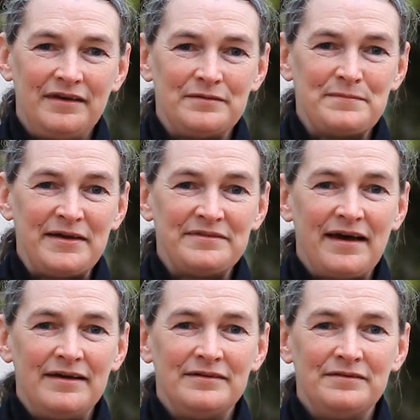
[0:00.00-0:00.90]
and my
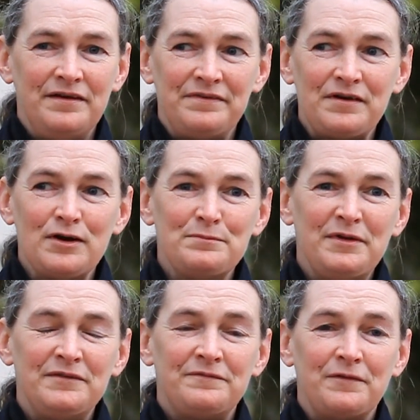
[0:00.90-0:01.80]
title is
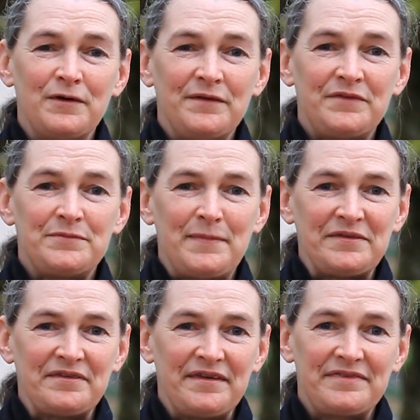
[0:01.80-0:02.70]
Urban Forest
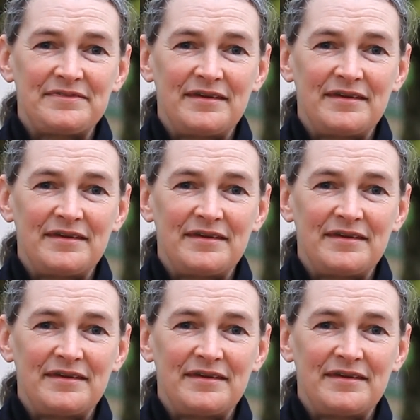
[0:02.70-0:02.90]
Specialist.